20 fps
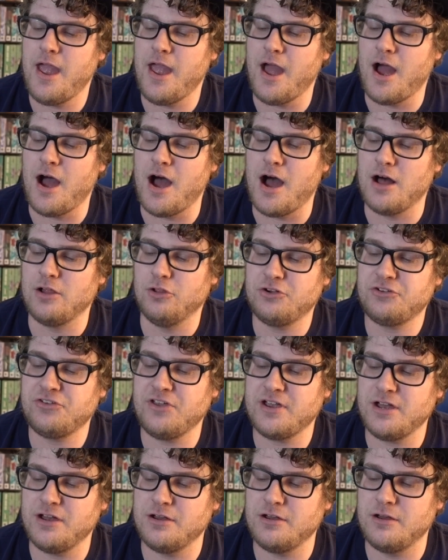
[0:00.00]
Looks
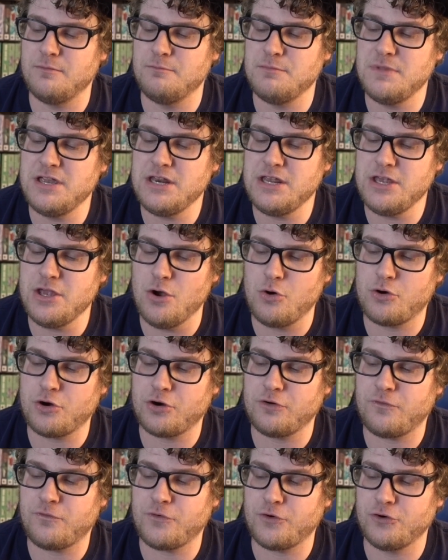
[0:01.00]
like a
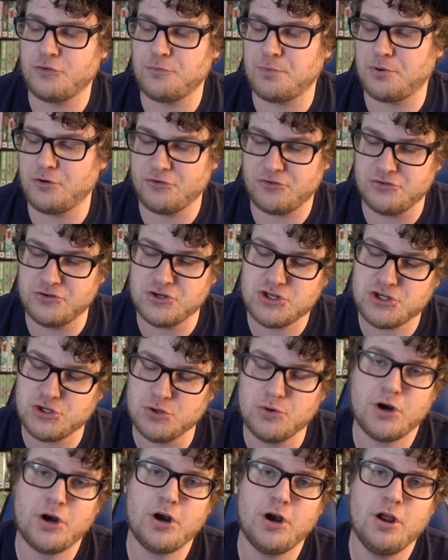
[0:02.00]
mediocre first-person
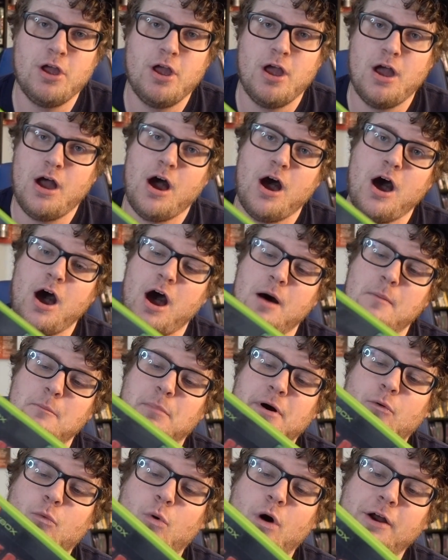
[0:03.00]
shooter.
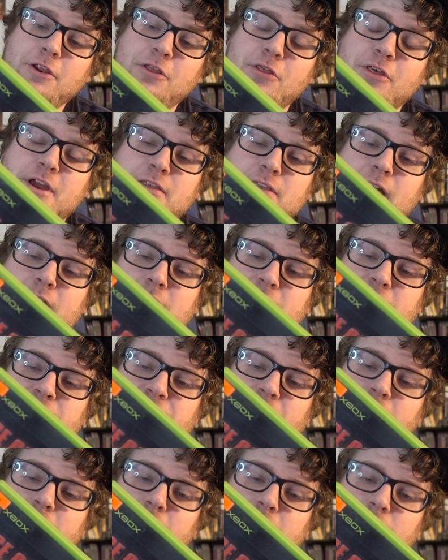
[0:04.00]
But one thing that is
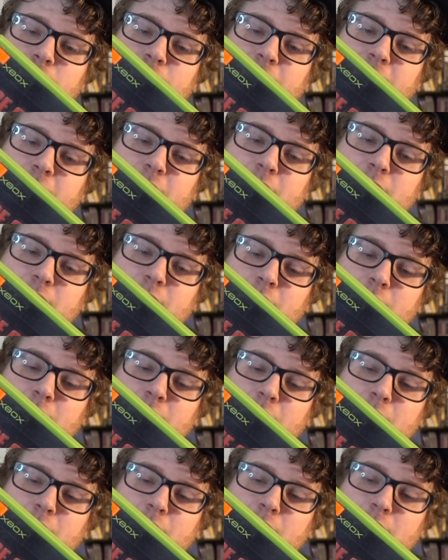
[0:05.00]
very
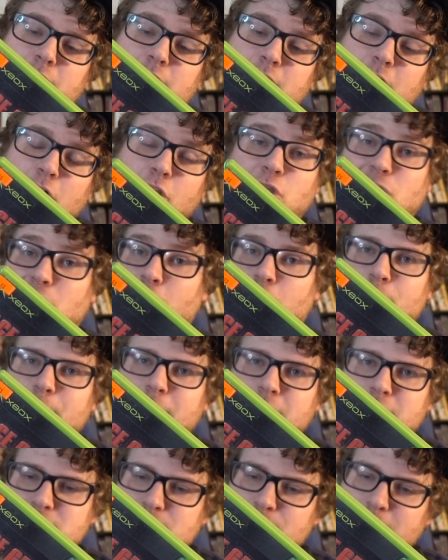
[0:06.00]

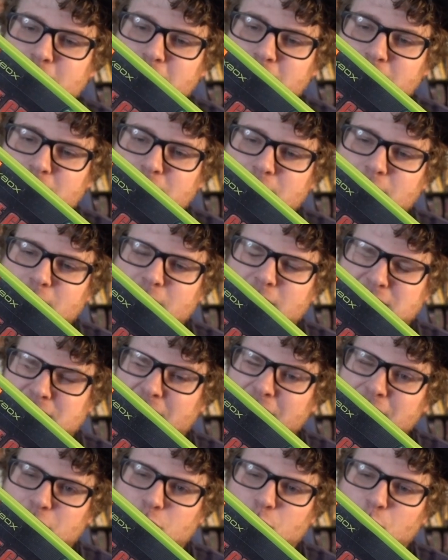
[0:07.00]
alarming to me, and
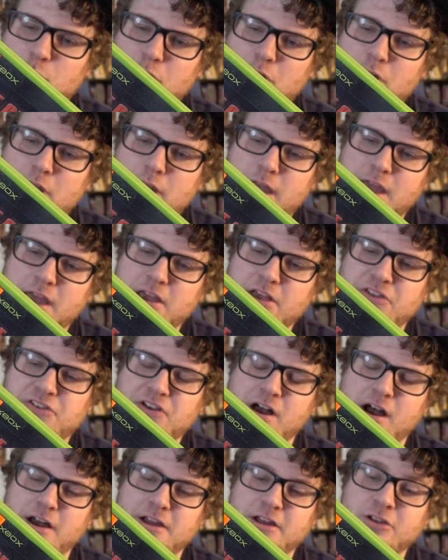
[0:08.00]
kind of cool, is
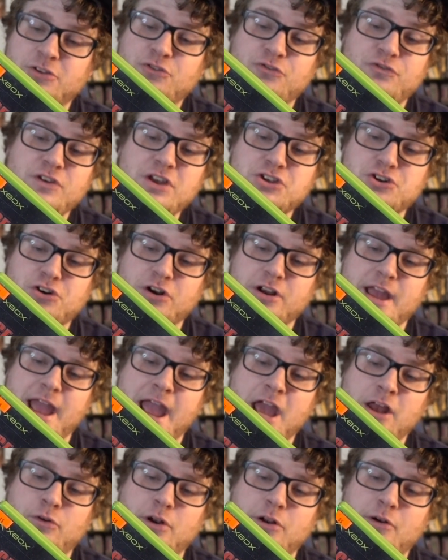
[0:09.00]
it's featuring
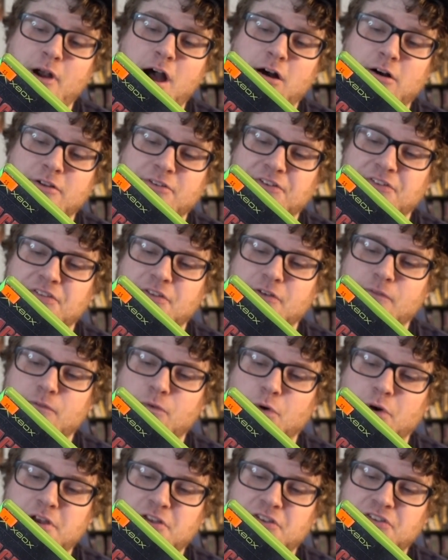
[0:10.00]
Henry Rollins as the
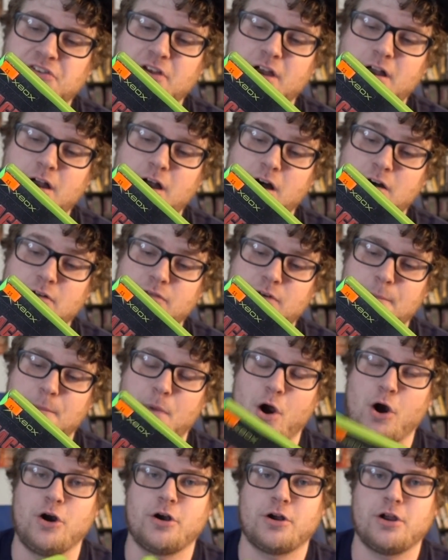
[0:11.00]
voice of
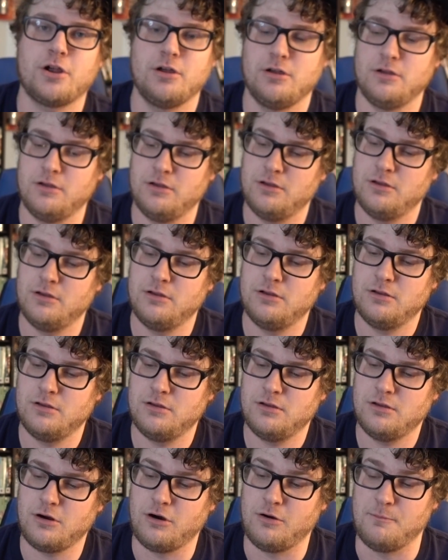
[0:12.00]

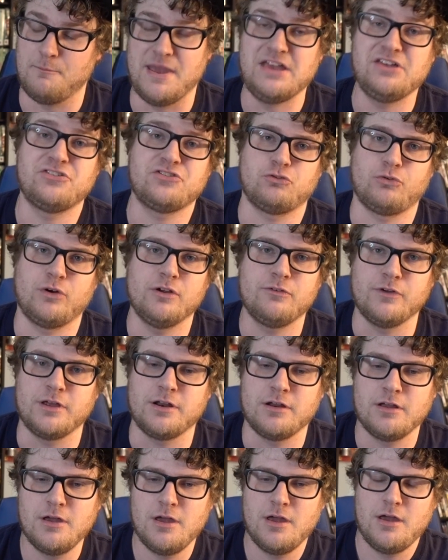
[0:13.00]
Mace
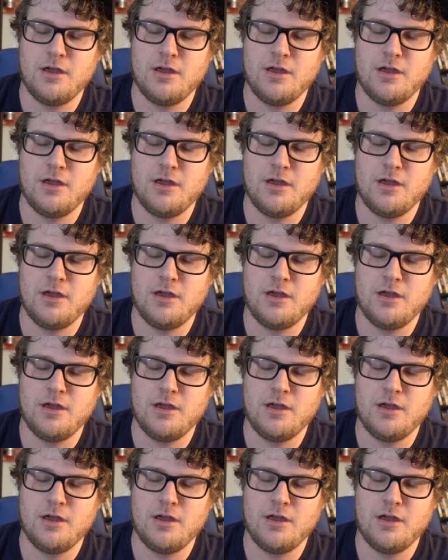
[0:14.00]
Griffin.